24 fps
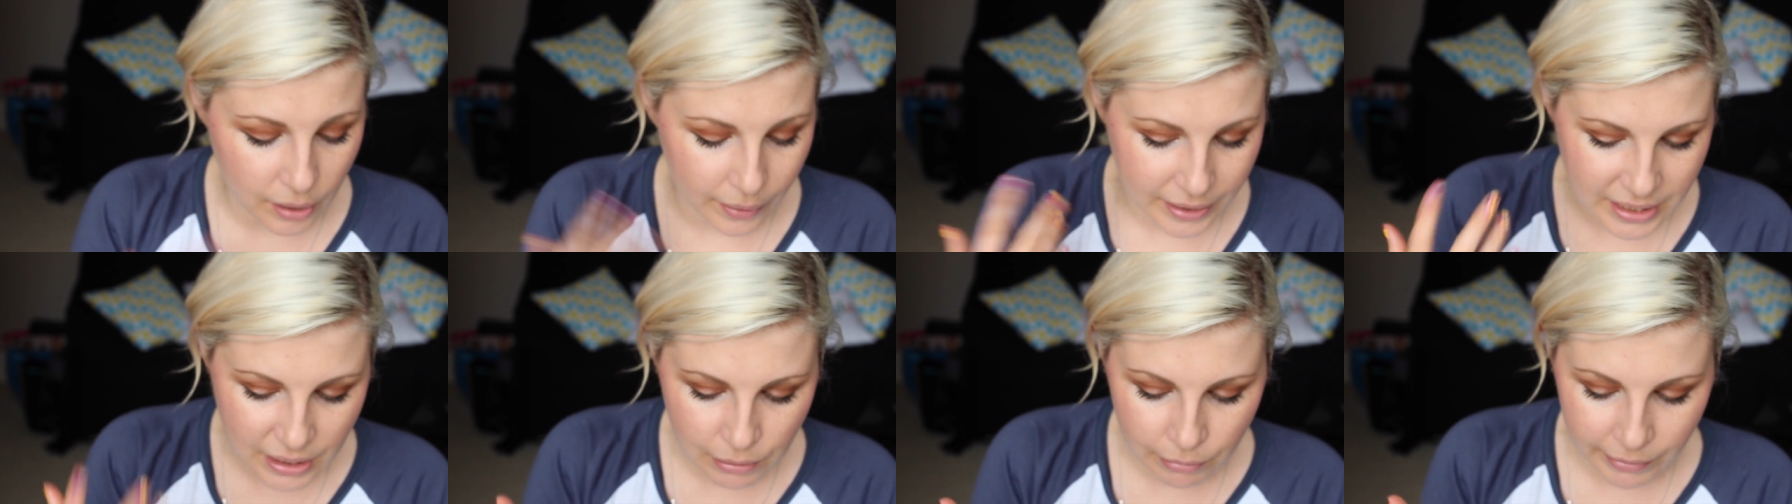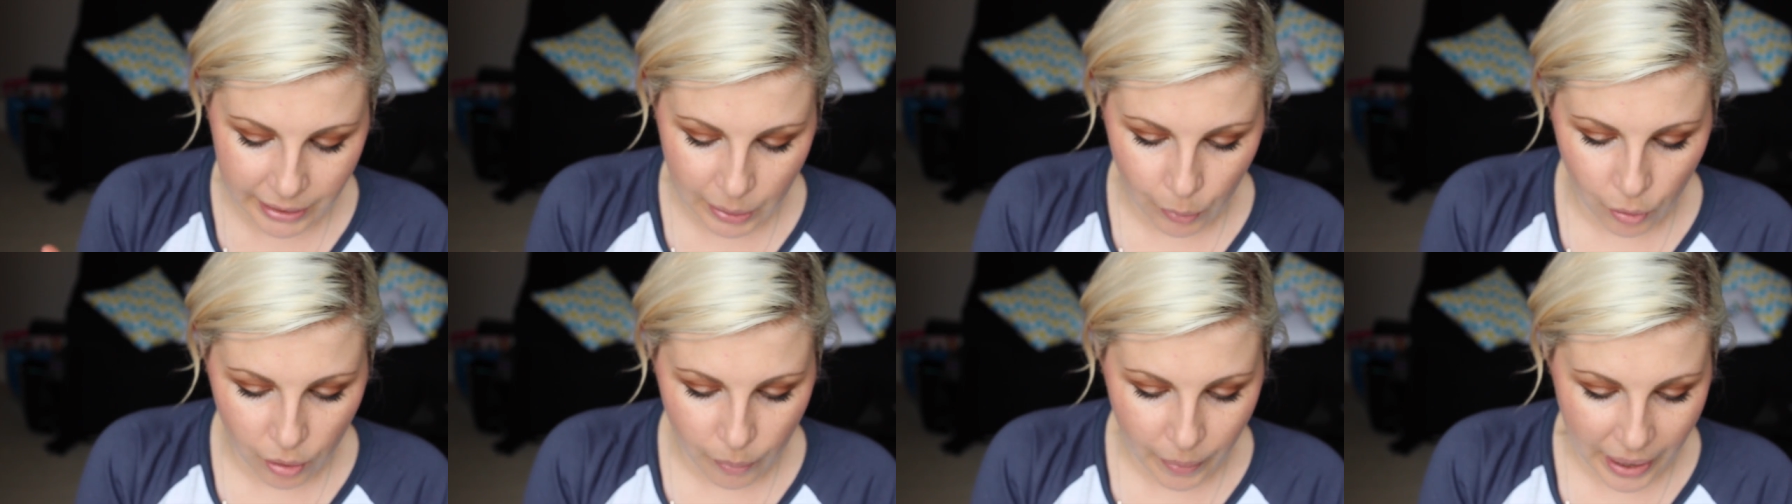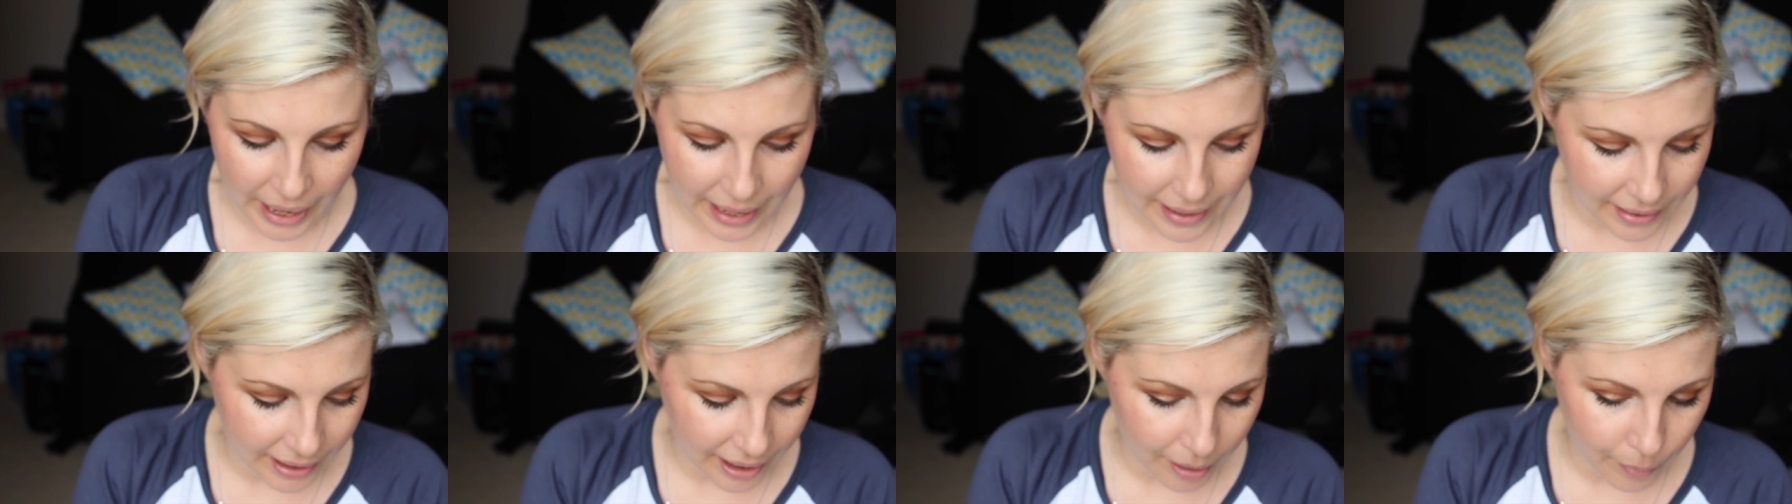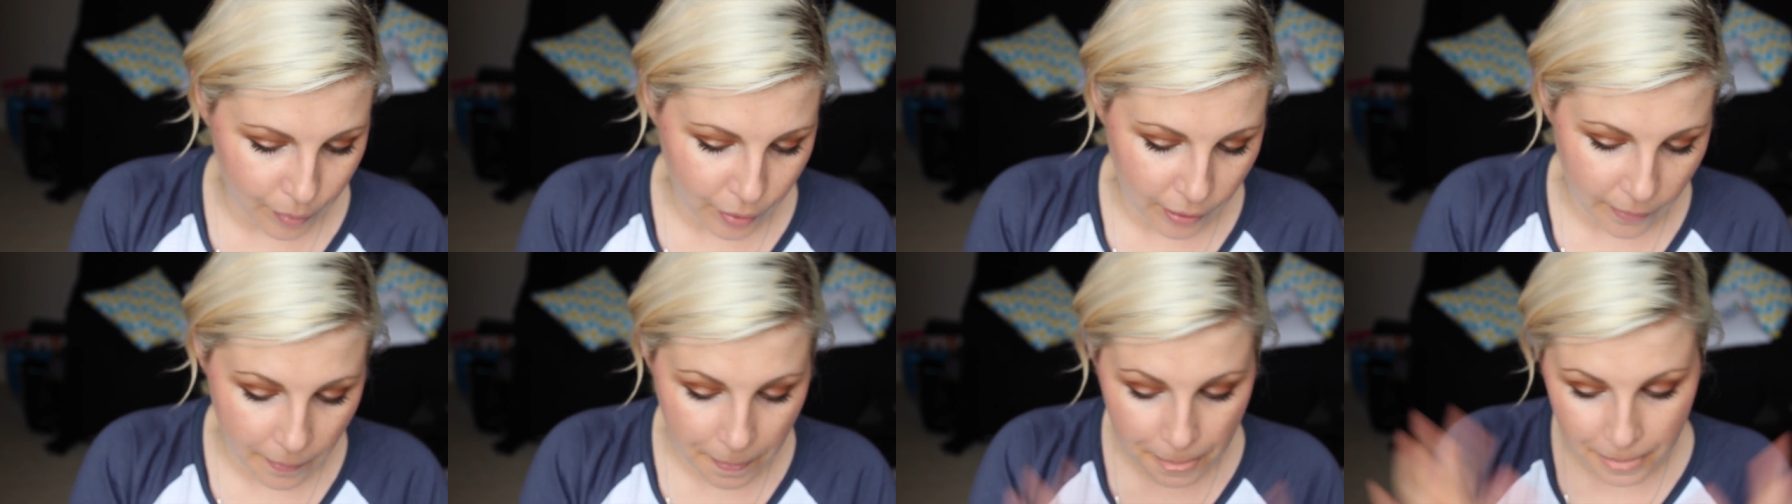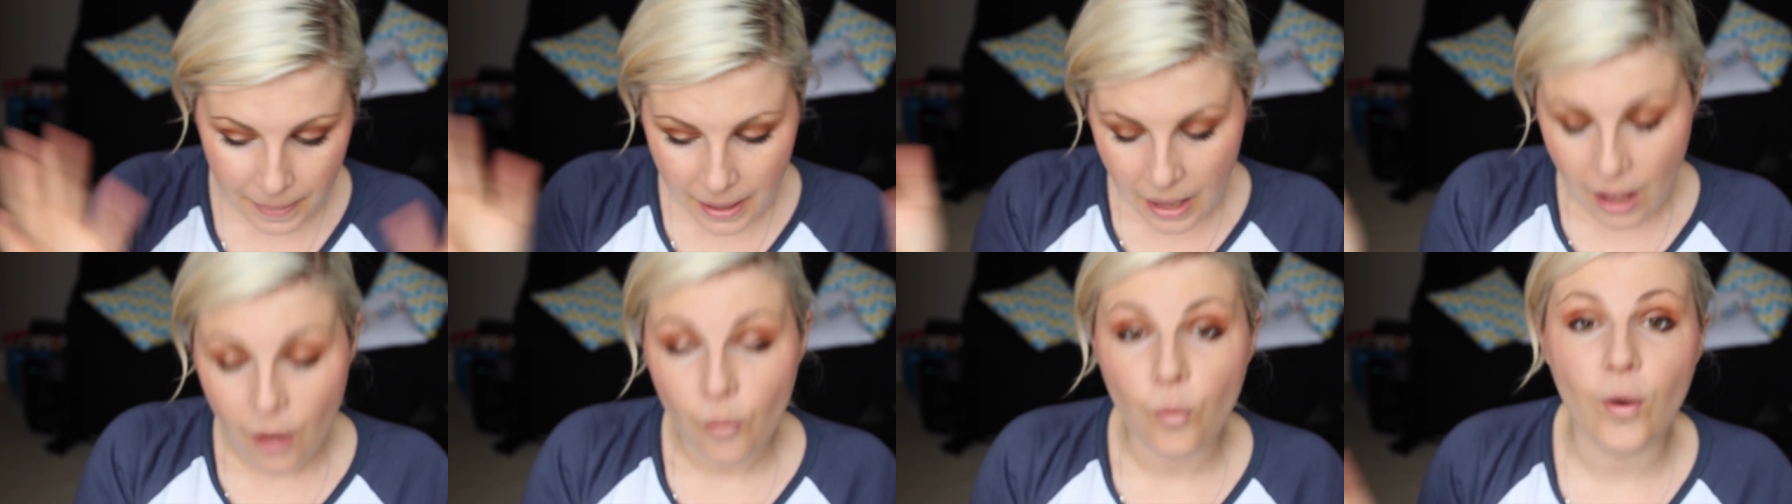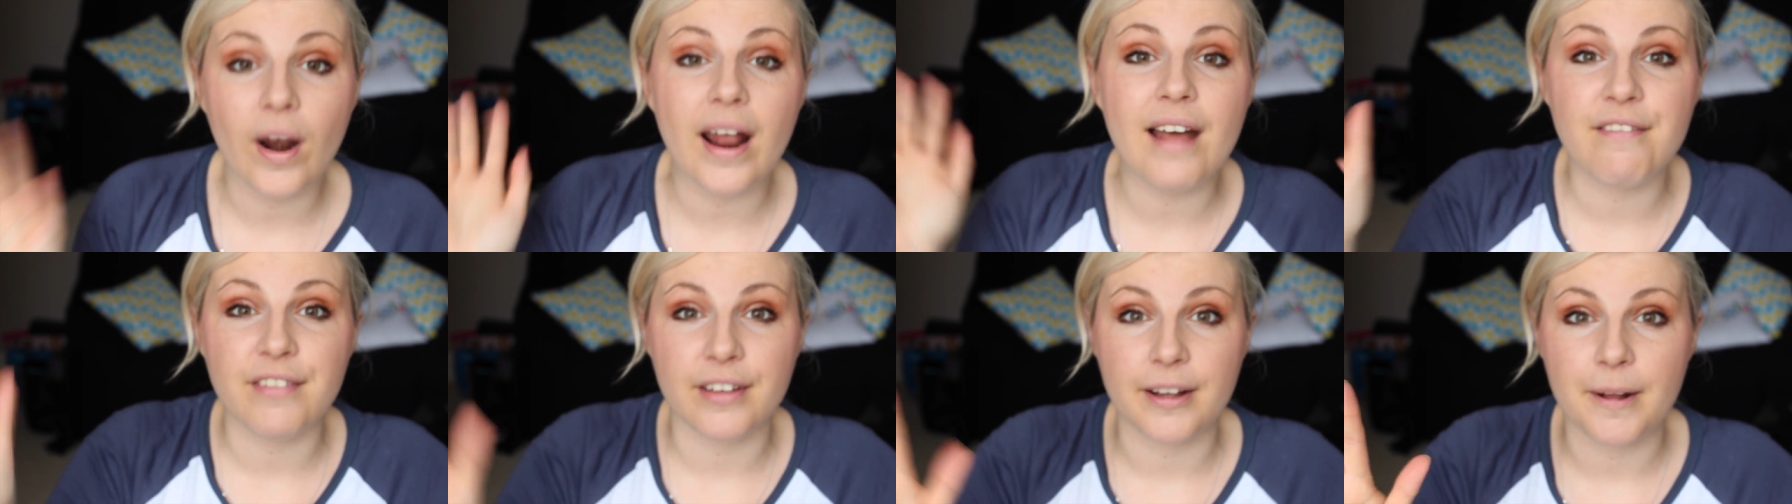so I didn't really want to pay that, but
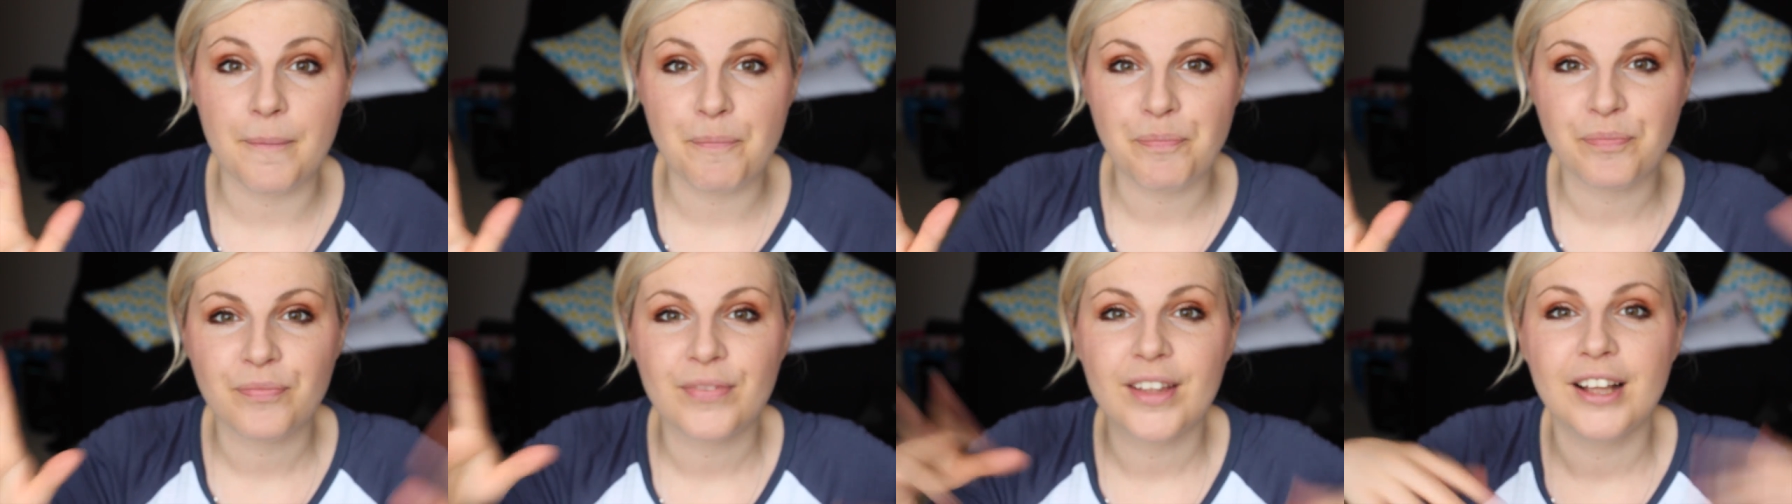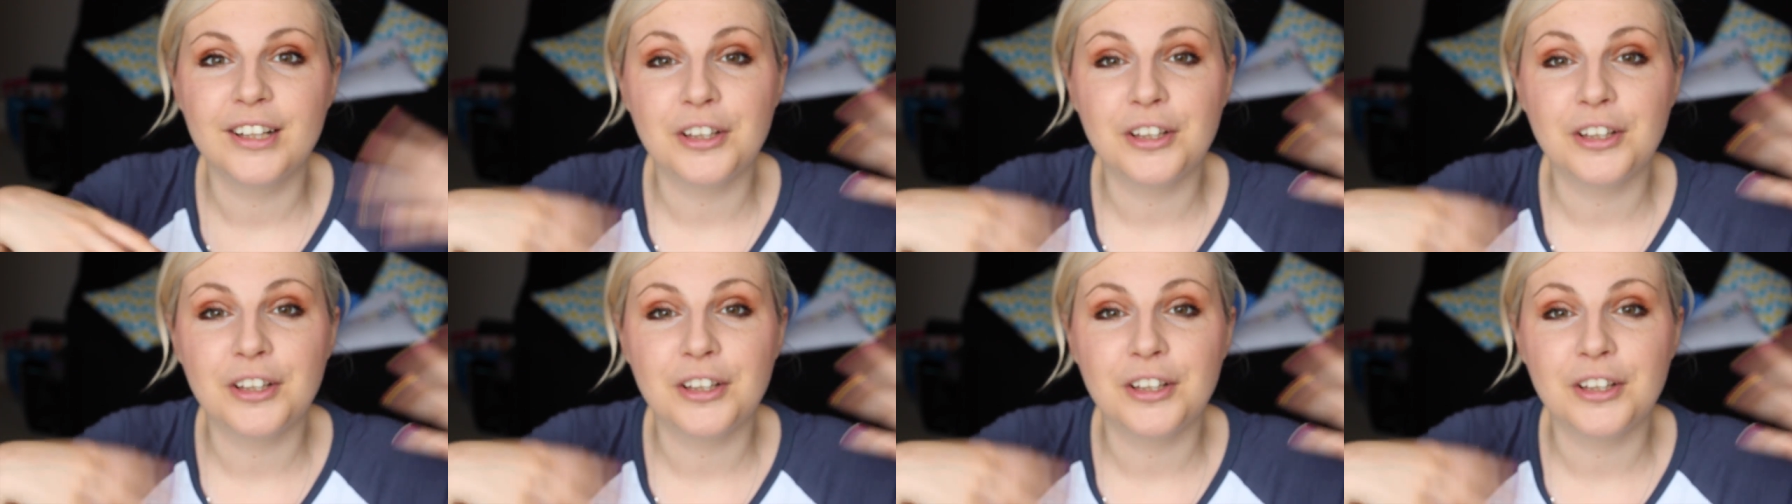whatever